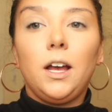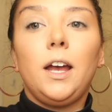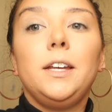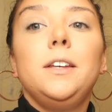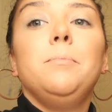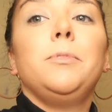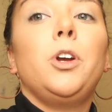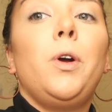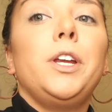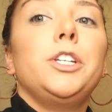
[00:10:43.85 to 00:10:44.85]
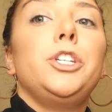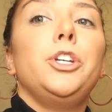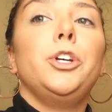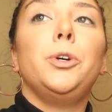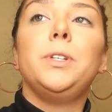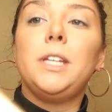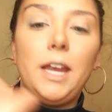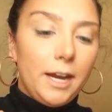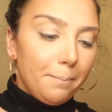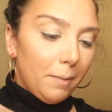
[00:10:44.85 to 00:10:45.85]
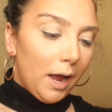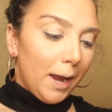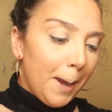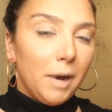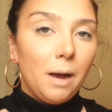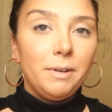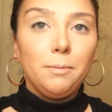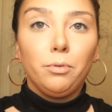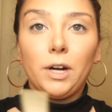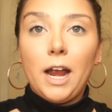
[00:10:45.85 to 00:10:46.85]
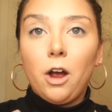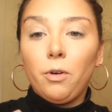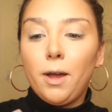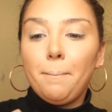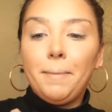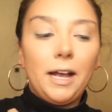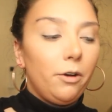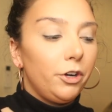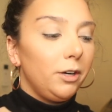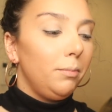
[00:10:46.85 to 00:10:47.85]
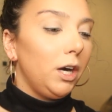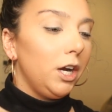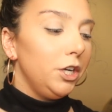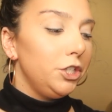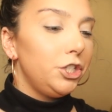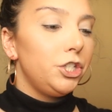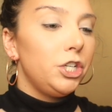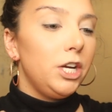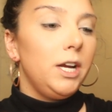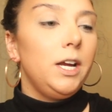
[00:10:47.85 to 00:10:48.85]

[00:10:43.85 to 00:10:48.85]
I am going to take my Bobbi Brown powder brush